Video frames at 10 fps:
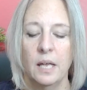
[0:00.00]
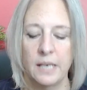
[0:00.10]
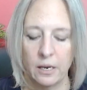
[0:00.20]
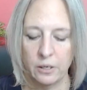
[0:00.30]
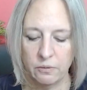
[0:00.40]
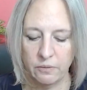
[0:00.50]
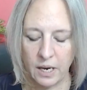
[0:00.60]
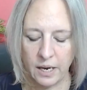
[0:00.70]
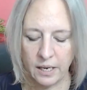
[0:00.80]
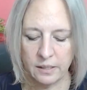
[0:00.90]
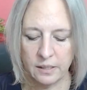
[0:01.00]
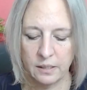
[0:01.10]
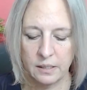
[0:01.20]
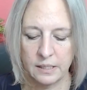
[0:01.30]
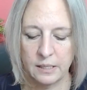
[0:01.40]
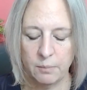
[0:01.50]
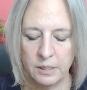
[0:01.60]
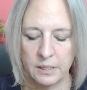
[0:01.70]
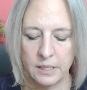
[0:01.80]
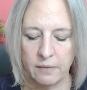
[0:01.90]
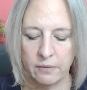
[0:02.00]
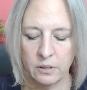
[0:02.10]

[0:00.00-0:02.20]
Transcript: Now you've got sip and savor.